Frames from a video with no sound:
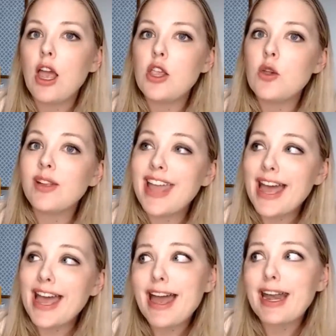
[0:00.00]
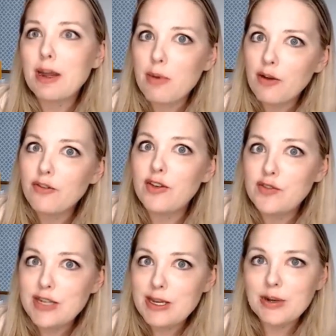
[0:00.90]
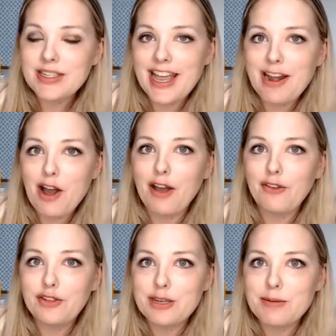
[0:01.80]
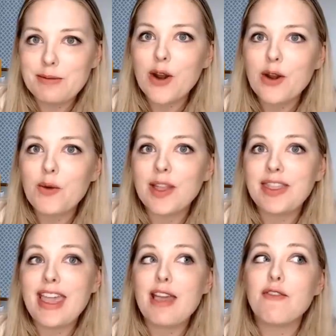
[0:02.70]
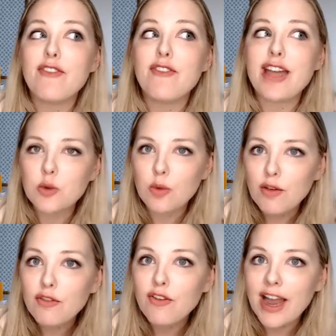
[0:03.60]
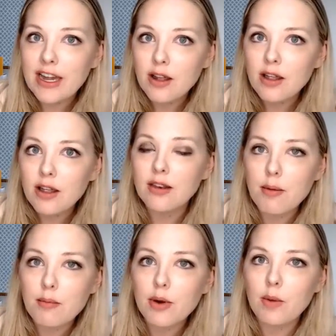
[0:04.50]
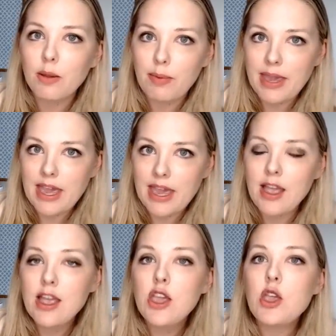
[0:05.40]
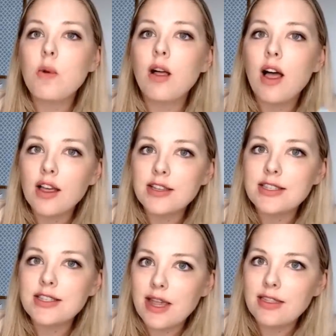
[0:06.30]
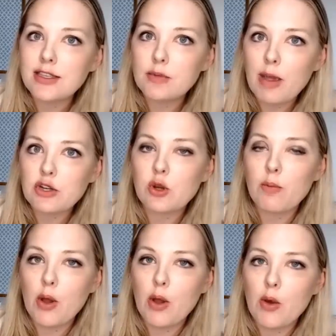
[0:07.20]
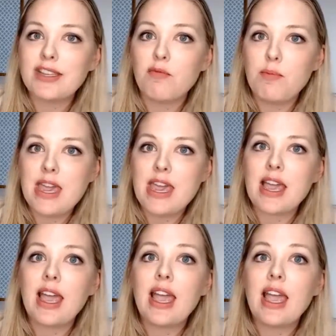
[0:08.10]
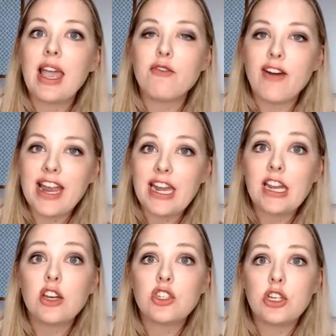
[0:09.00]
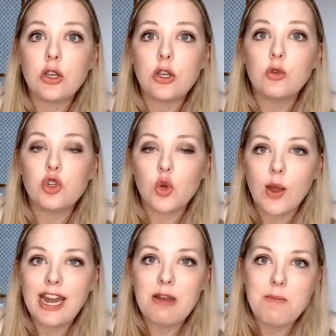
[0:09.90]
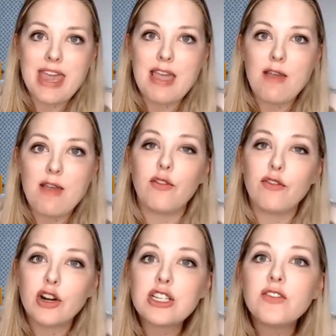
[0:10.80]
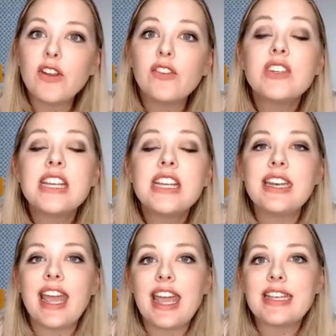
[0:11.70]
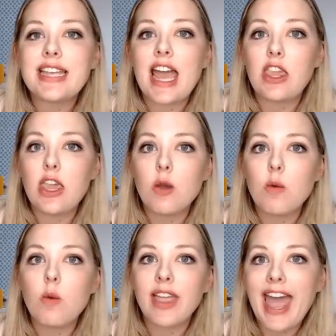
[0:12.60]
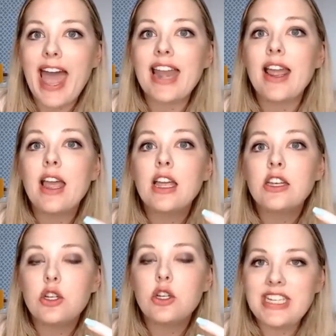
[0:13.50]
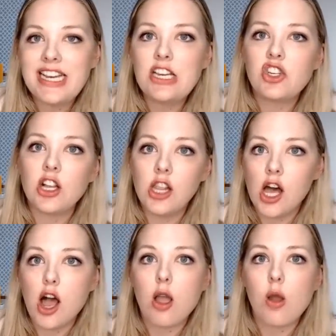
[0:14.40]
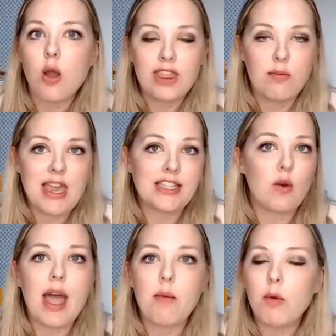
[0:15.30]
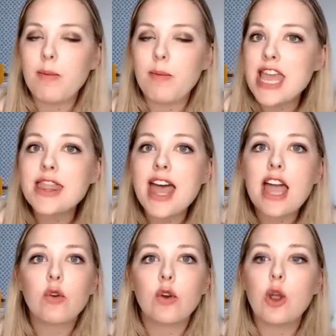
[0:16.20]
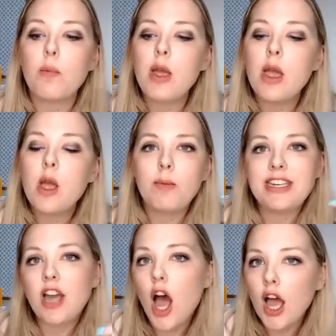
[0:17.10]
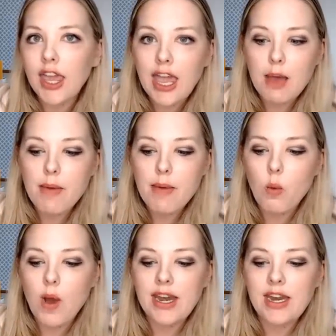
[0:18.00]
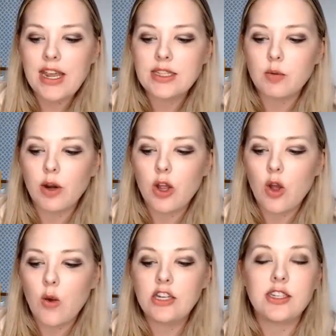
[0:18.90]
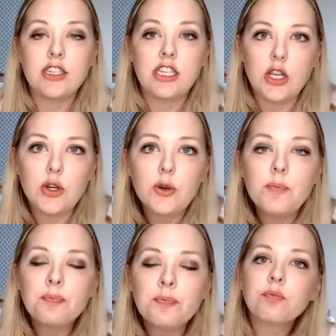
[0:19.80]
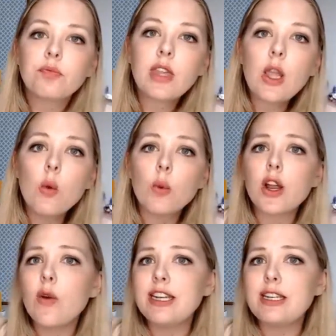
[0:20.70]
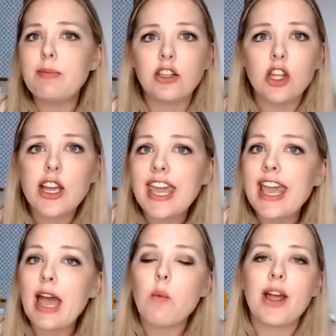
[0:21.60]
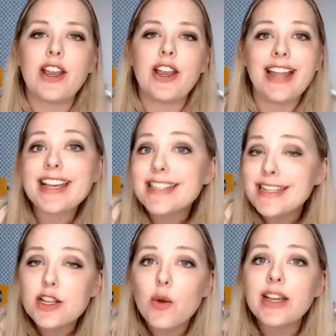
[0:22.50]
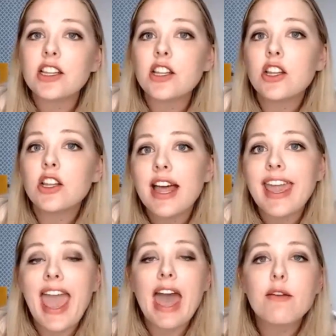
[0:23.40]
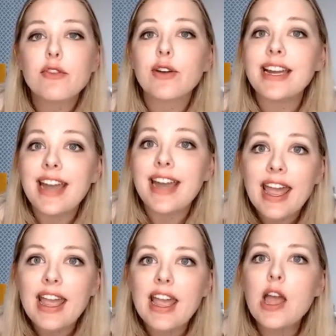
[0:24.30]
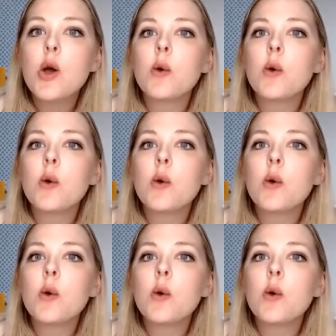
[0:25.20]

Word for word: And you'll get that at about 50% off tomorrow, what the eventual final number will be. You will also get the special bonus of being invited to join me for the first 15 days, and you will get to teach along with me. So I will be in that group. We'll be talking about what it is we're going to do. We're going to be looking at what your lesson's going to look like every day.